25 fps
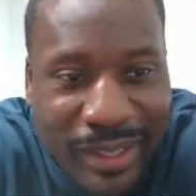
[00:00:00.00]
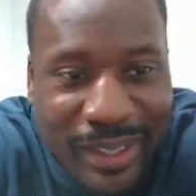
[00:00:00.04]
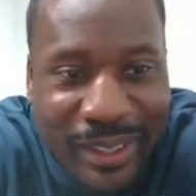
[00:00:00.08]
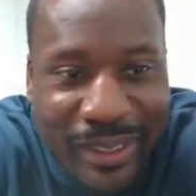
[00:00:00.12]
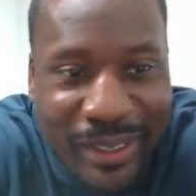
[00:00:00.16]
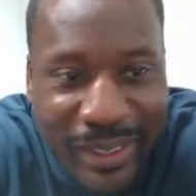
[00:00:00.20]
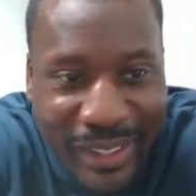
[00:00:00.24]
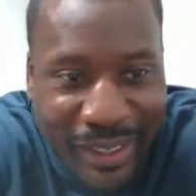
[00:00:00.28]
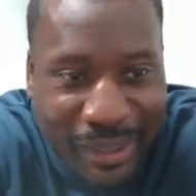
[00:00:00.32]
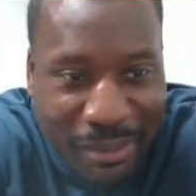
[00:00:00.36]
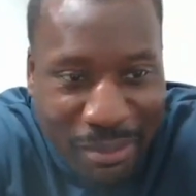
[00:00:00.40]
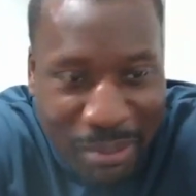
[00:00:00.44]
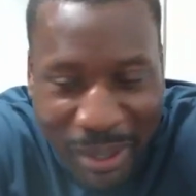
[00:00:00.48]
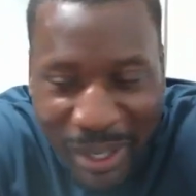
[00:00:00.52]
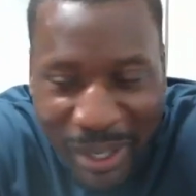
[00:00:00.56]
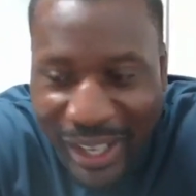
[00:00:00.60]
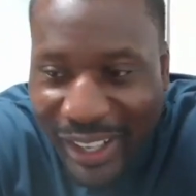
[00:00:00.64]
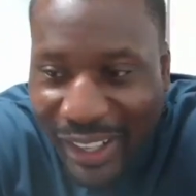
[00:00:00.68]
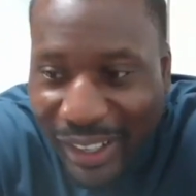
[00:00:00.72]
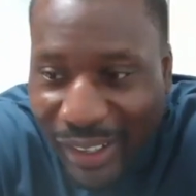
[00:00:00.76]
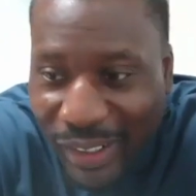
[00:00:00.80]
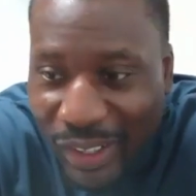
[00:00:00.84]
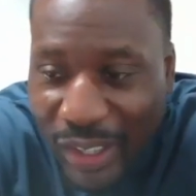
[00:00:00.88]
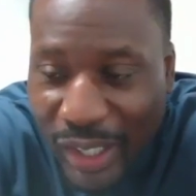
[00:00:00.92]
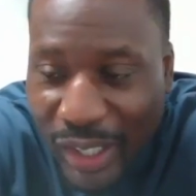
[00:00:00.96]
So in a
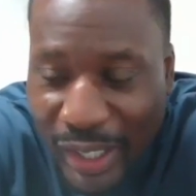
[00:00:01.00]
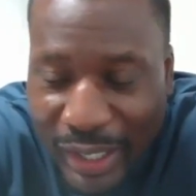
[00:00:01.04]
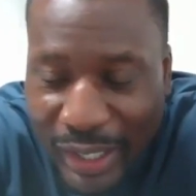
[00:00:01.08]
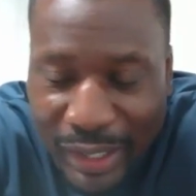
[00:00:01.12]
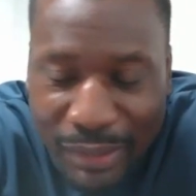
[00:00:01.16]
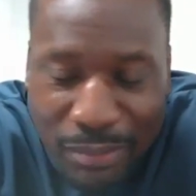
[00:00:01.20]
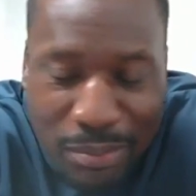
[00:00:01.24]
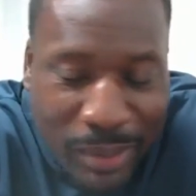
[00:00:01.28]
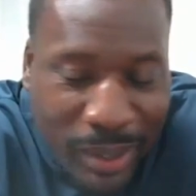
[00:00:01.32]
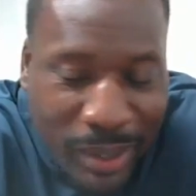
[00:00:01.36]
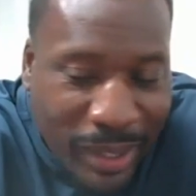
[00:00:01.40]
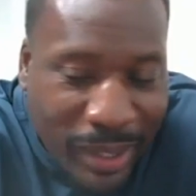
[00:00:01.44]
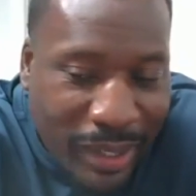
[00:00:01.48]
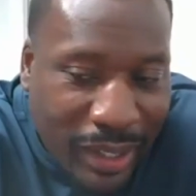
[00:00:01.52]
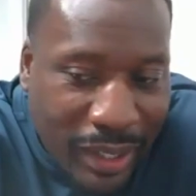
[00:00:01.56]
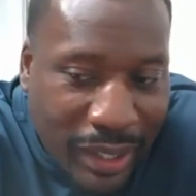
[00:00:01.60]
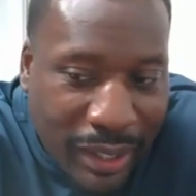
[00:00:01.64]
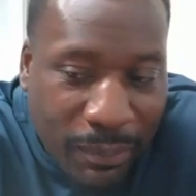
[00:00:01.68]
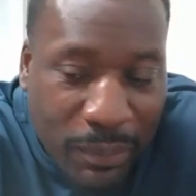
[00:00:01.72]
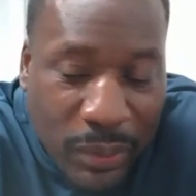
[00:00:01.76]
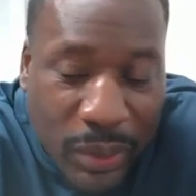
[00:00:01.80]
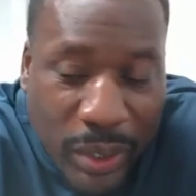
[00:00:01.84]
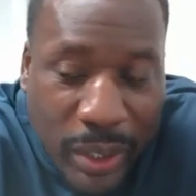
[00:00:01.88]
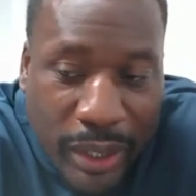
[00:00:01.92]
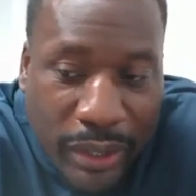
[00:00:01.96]
while,
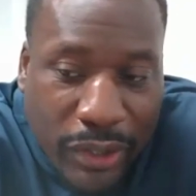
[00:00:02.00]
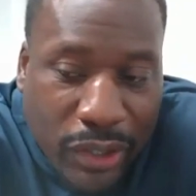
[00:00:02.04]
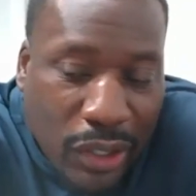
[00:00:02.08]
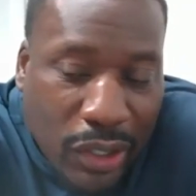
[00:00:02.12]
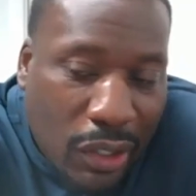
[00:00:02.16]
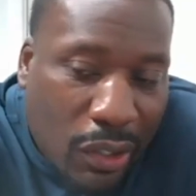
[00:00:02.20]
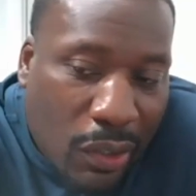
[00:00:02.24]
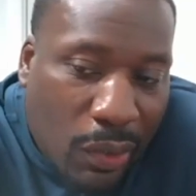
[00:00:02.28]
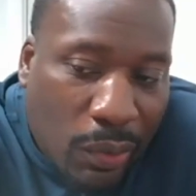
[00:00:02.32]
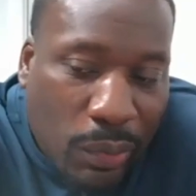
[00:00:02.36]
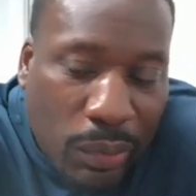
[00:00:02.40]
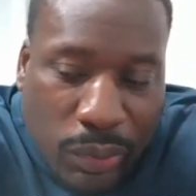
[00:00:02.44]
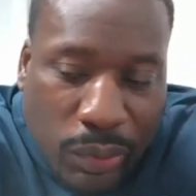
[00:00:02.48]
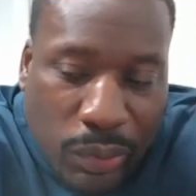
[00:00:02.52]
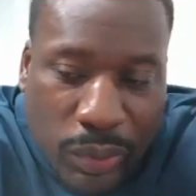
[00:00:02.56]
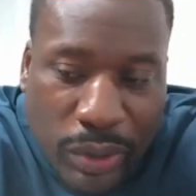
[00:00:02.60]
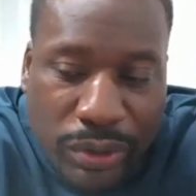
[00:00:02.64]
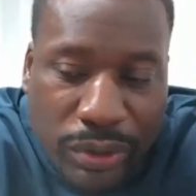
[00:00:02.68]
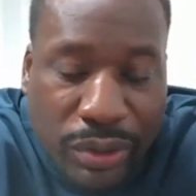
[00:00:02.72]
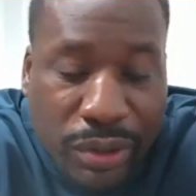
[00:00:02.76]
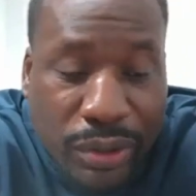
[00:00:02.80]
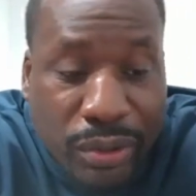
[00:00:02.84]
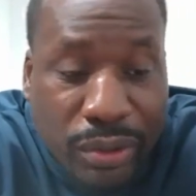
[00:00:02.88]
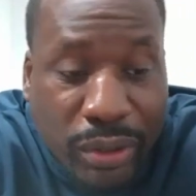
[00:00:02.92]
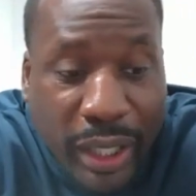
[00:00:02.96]
but you know,
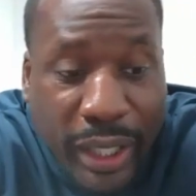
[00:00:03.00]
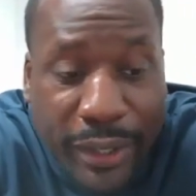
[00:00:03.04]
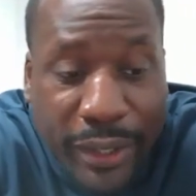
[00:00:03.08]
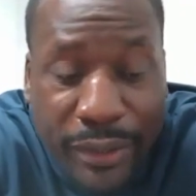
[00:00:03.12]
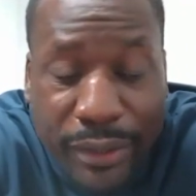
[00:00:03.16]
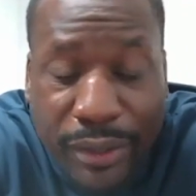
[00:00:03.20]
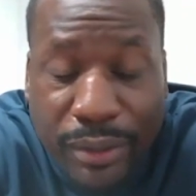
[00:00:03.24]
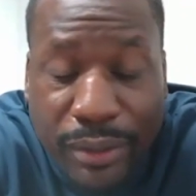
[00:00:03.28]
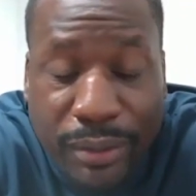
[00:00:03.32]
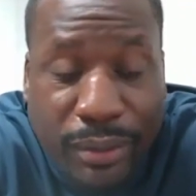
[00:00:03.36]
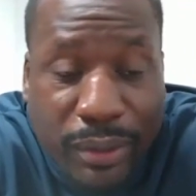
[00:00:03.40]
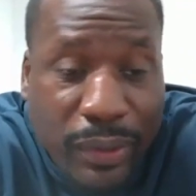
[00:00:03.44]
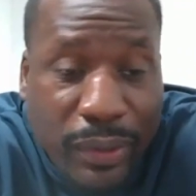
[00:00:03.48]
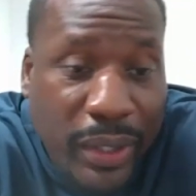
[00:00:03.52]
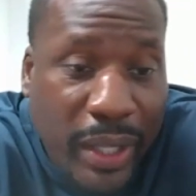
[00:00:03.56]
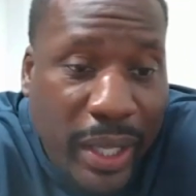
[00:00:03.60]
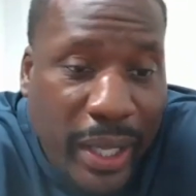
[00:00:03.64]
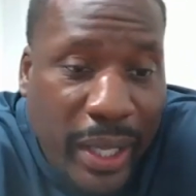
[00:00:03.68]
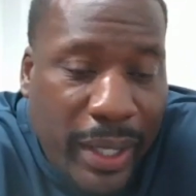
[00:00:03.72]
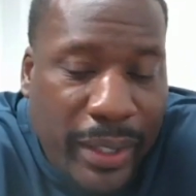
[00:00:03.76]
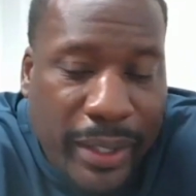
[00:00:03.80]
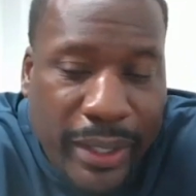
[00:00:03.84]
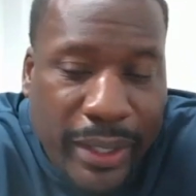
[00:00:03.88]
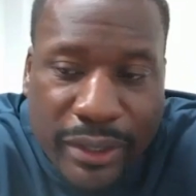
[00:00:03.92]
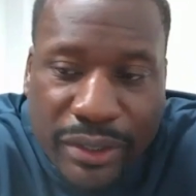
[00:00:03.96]
what you try to do on
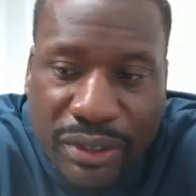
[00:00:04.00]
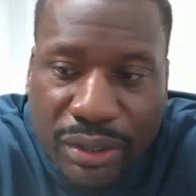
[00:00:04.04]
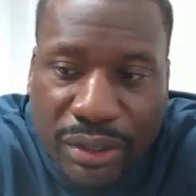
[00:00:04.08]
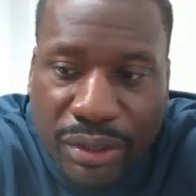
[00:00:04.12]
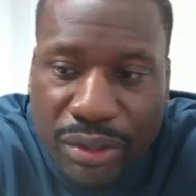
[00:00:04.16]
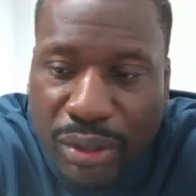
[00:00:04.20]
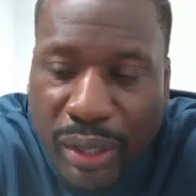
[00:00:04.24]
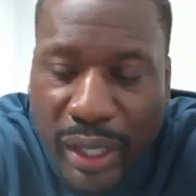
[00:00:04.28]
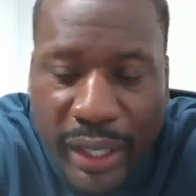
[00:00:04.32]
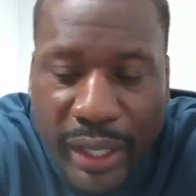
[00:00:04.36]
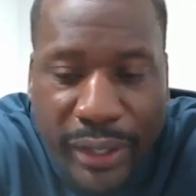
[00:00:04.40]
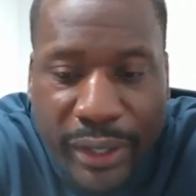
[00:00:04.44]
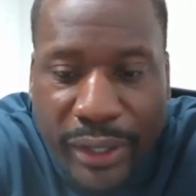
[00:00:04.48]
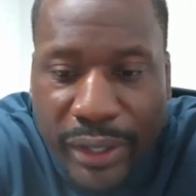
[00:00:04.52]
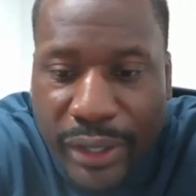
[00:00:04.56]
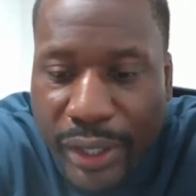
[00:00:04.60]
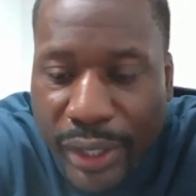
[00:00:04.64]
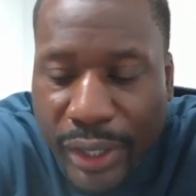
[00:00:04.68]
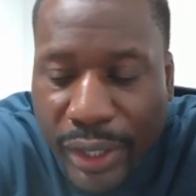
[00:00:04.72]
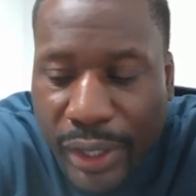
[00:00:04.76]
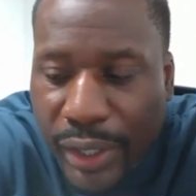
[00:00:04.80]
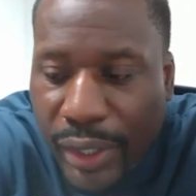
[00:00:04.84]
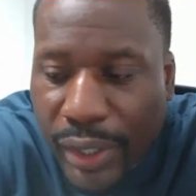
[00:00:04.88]
that is you try to,